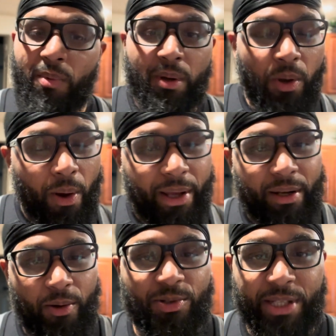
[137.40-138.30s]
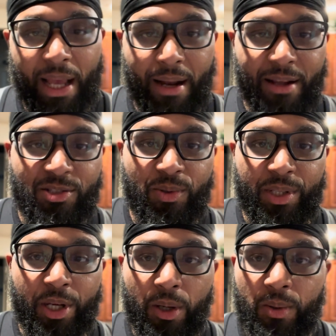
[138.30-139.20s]
Go ahead and go see how that's gonna
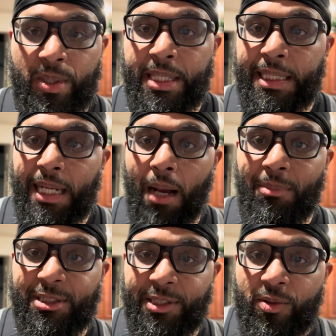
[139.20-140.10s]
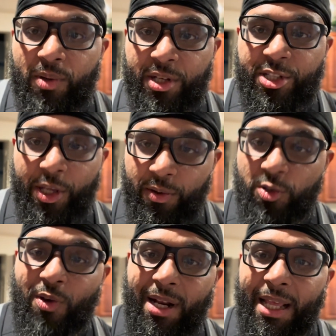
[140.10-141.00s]
go. I'm gonna still continue to
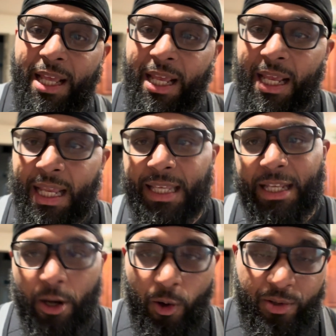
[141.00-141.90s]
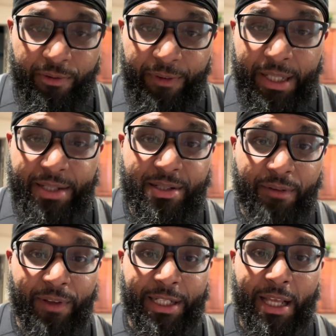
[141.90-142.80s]
try to get her to feed and
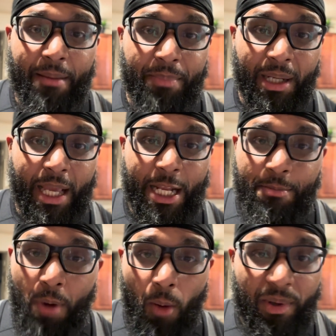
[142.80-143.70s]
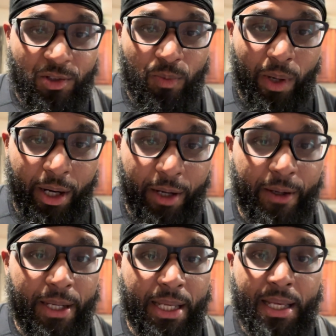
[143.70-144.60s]
stuff like that. But in moments
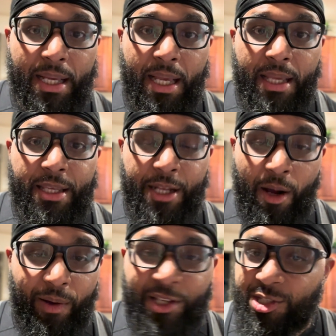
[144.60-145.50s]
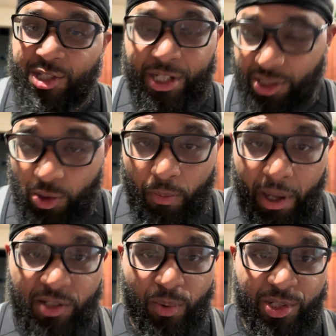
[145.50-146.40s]
where, it's just too
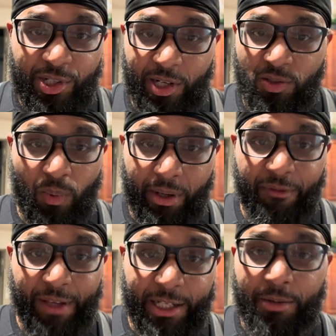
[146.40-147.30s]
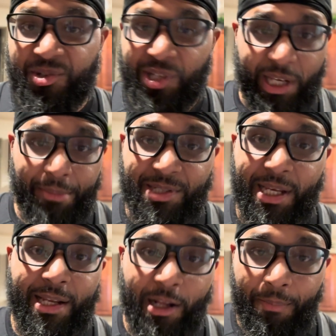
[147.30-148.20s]
much, where she doesn't want to feed them and she keeps
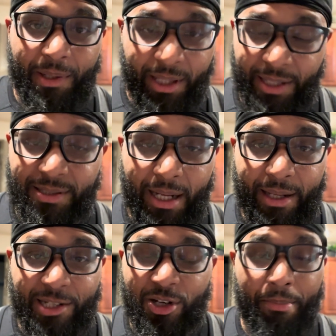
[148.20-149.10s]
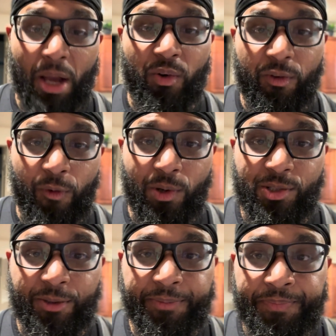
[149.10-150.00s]
getting up and things of that nature, I'm not gonna force
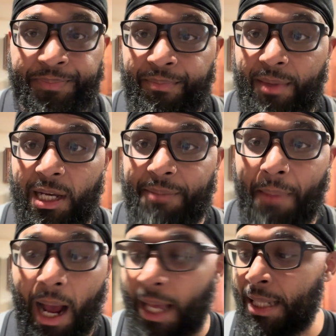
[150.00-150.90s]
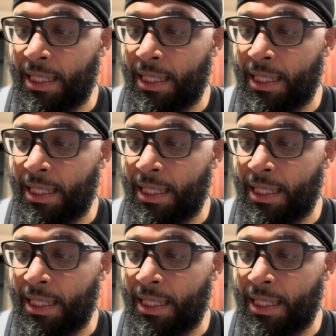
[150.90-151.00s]
her. I'm not.